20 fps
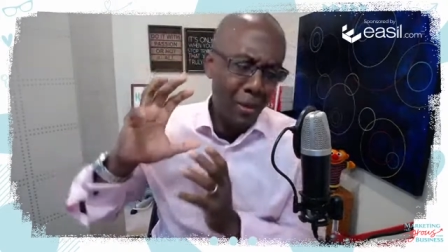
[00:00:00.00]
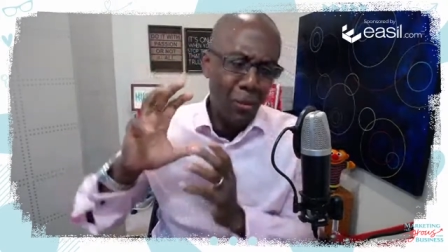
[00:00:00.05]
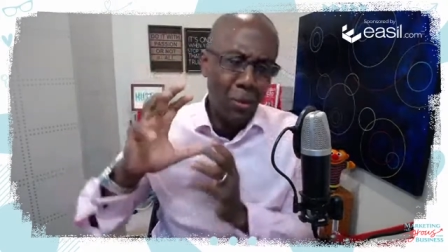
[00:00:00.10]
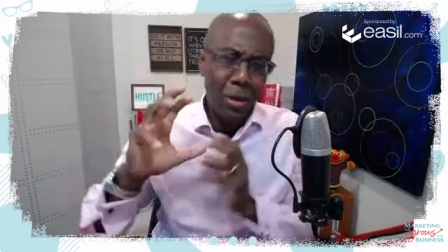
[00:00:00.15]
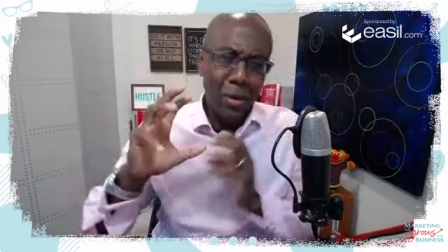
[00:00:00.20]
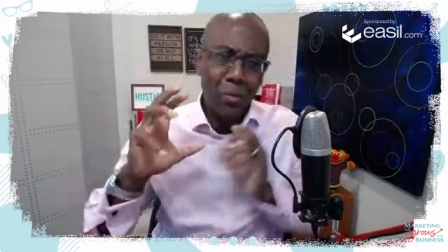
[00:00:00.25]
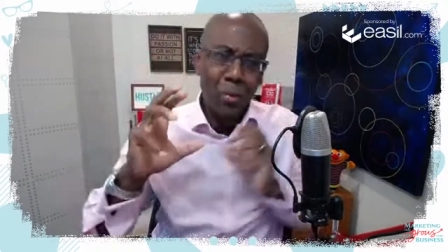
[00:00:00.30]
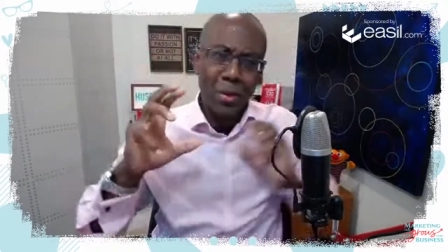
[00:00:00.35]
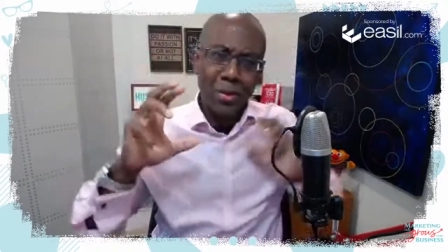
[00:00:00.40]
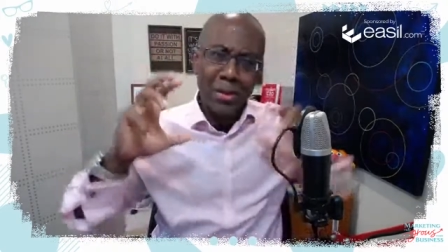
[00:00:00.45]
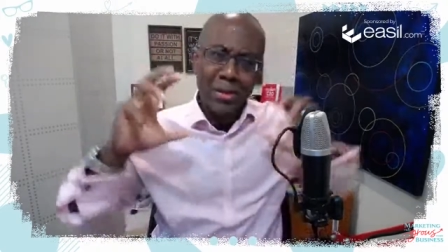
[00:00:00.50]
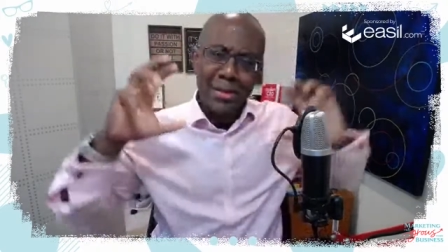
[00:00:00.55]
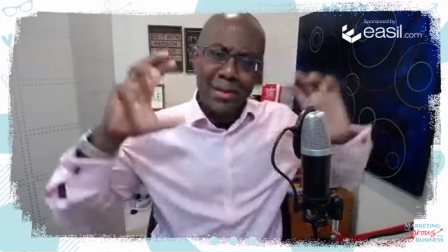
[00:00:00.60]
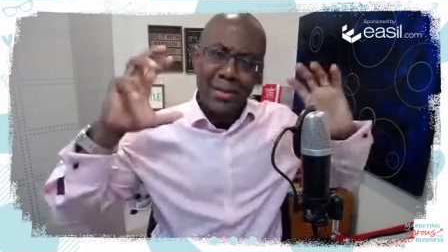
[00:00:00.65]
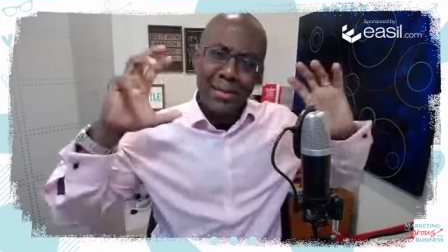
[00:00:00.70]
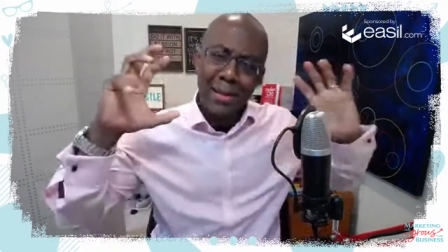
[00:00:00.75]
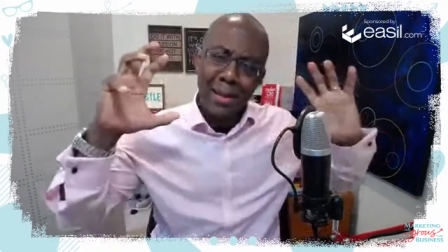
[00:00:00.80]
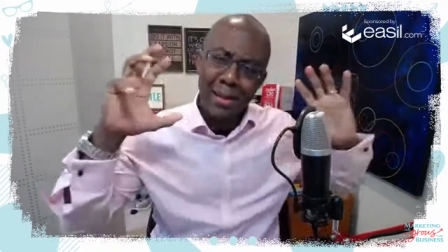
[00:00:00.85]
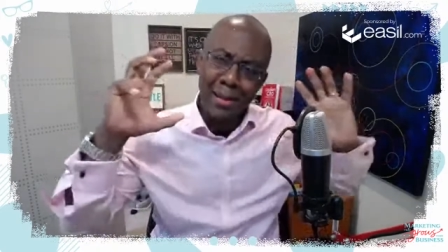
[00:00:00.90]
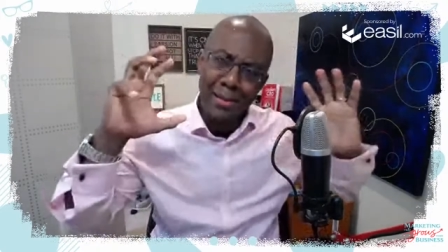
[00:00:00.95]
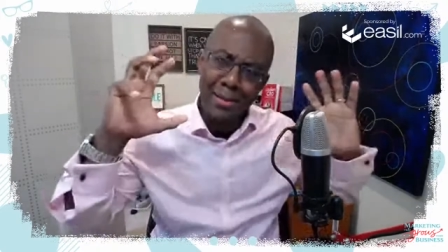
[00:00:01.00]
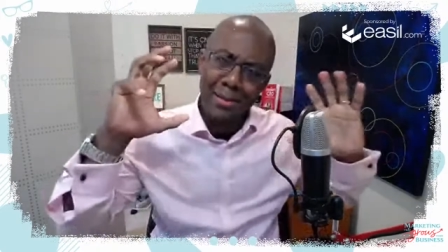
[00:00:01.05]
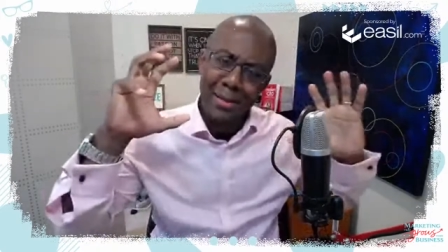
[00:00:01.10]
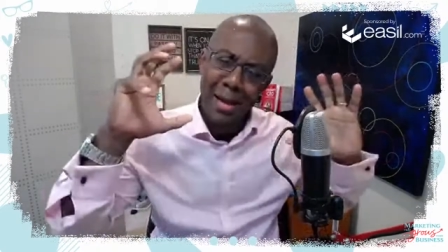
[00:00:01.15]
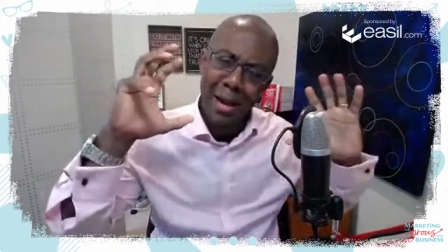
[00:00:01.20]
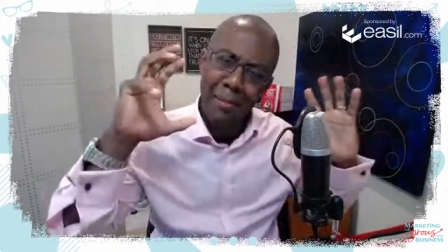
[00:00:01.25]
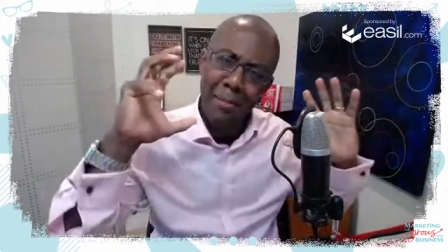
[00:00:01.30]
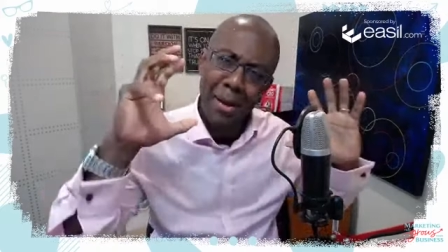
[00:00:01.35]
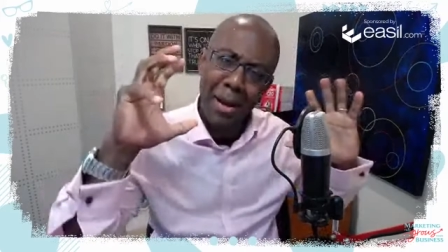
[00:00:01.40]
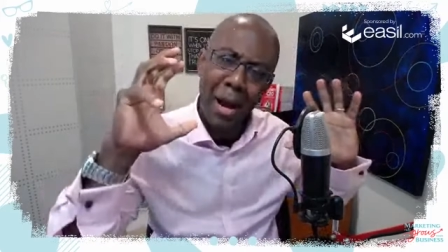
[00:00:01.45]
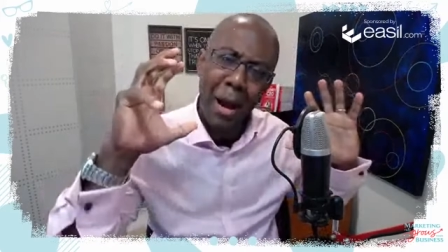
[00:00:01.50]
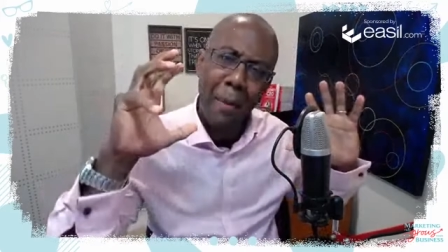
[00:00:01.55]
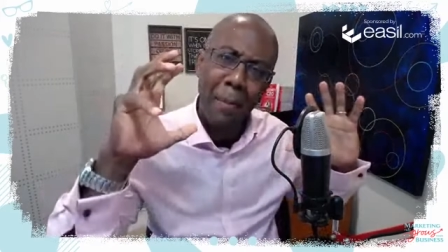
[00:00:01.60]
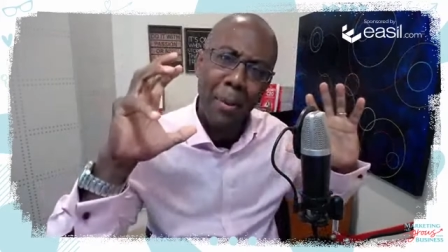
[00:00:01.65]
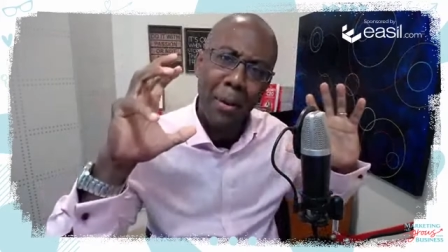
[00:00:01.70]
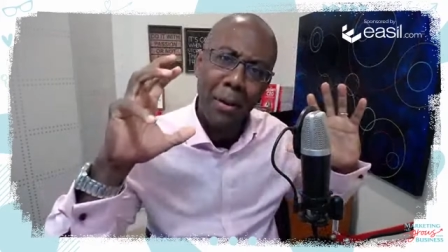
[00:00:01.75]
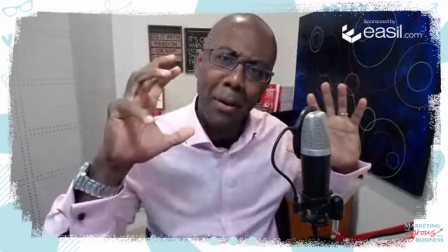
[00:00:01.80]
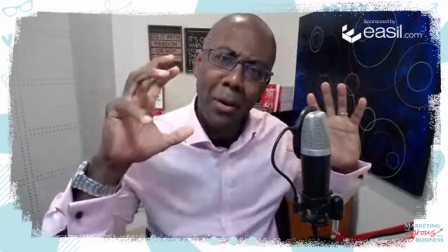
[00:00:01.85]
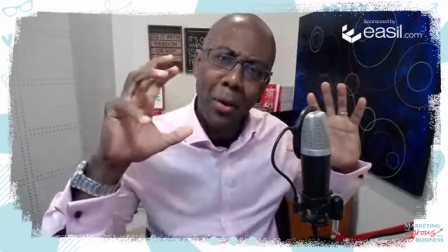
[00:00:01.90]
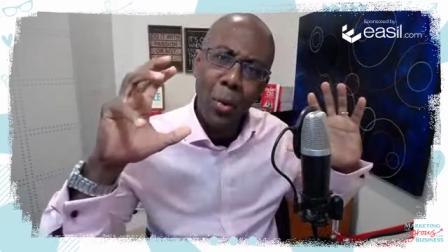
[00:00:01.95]
when the sun is coming
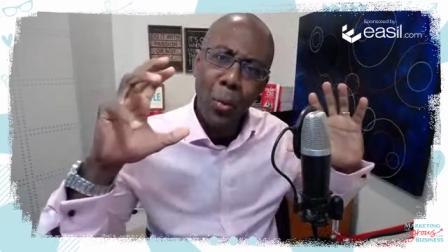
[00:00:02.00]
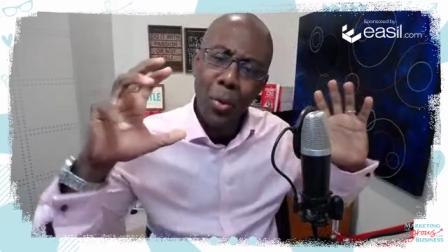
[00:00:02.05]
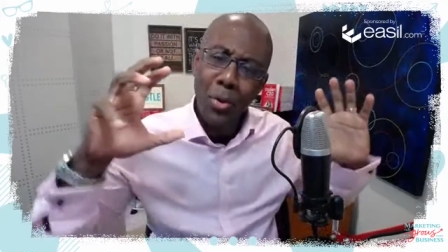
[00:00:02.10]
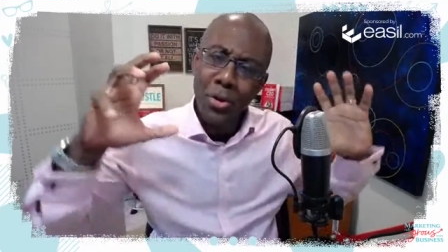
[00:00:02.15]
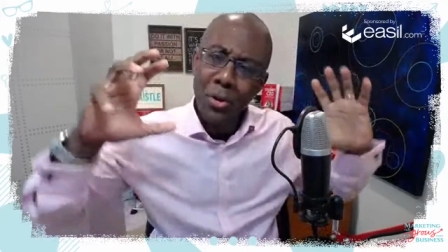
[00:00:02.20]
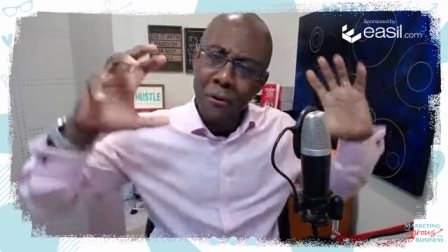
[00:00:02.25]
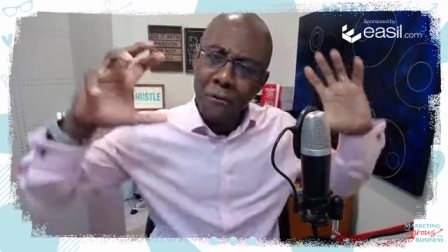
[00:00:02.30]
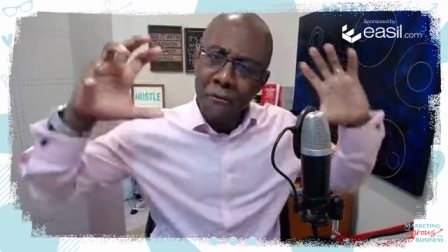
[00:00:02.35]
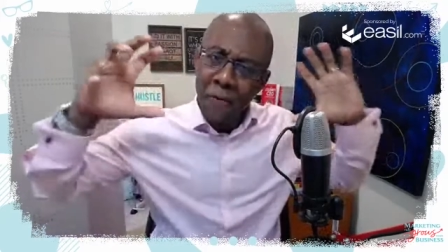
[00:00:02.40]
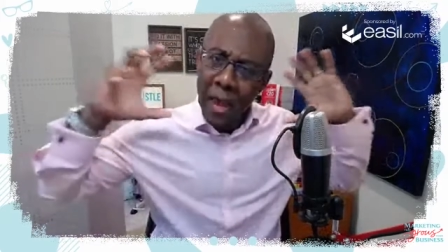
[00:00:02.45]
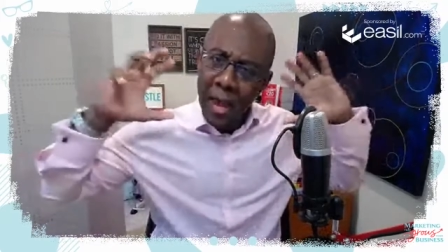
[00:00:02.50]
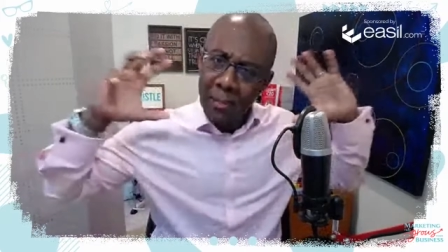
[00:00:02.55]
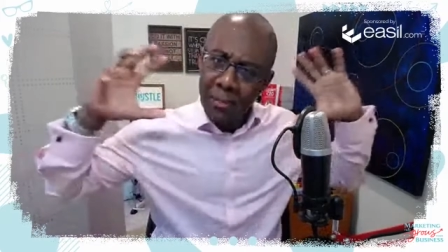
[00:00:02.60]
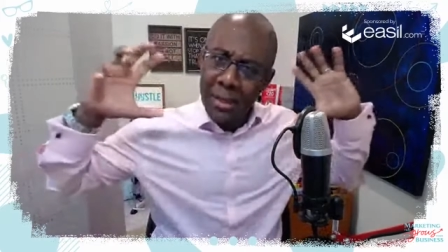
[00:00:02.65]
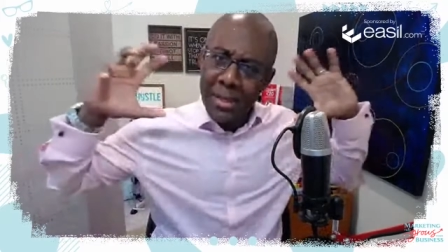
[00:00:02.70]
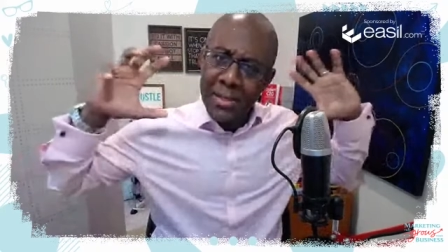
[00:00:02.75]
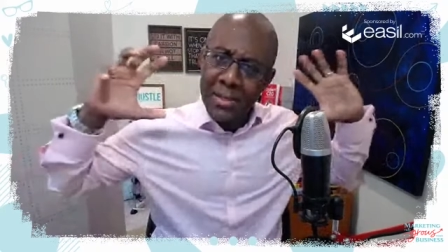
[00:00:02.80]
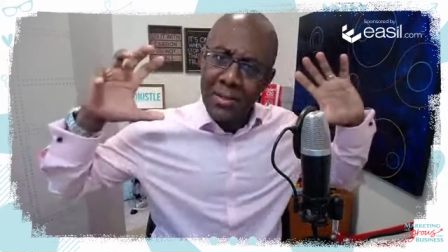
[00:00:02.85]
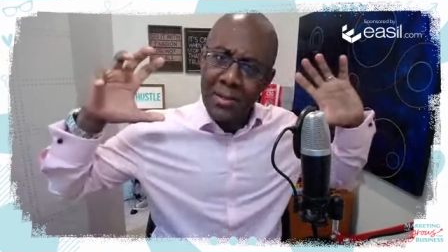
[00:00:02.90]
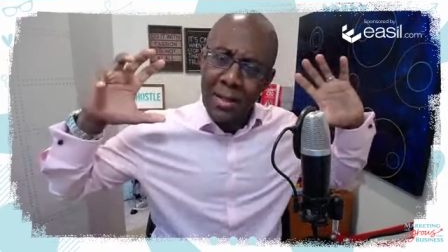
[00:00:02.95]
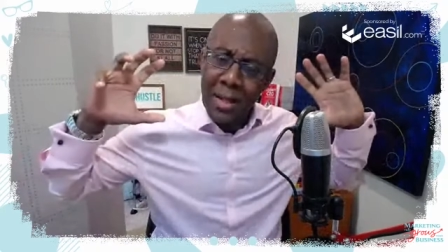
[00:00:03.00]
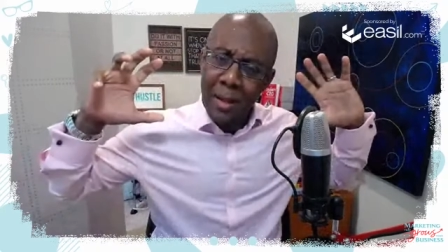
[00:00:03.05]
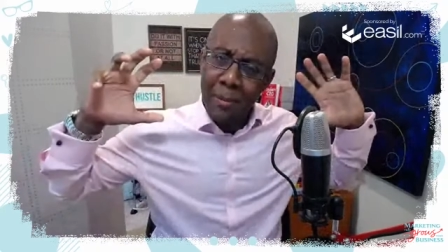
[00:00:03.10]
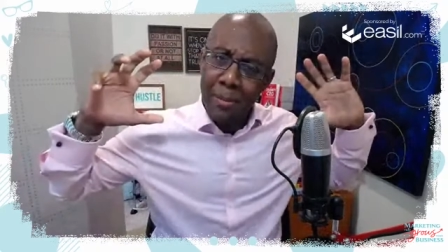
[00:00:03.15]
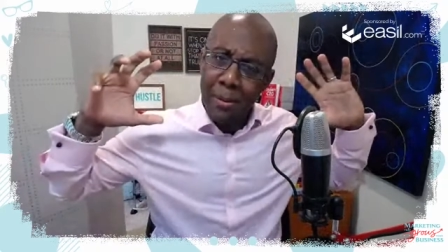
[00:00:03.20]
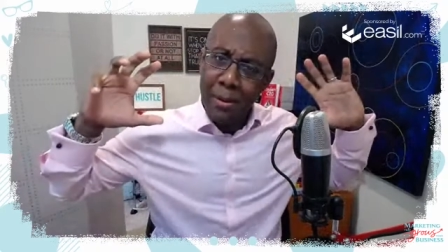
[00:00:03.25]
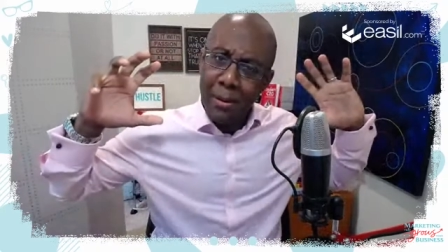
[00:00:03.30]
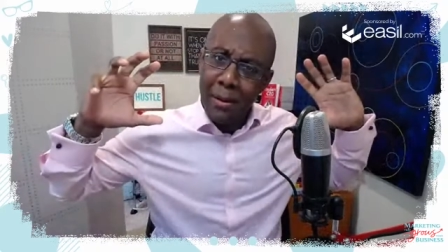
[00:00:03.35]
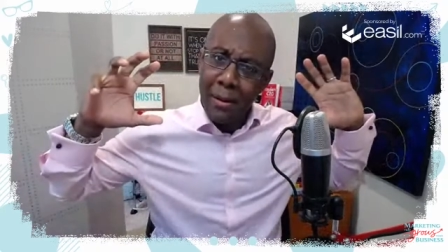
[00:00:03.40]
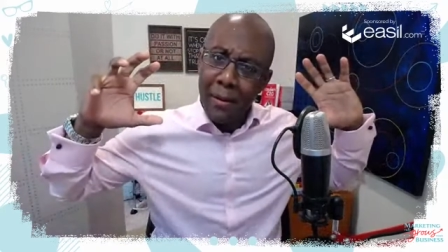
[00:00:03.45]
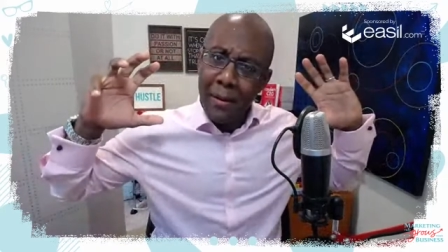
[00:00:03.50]
up, when your family's asleep,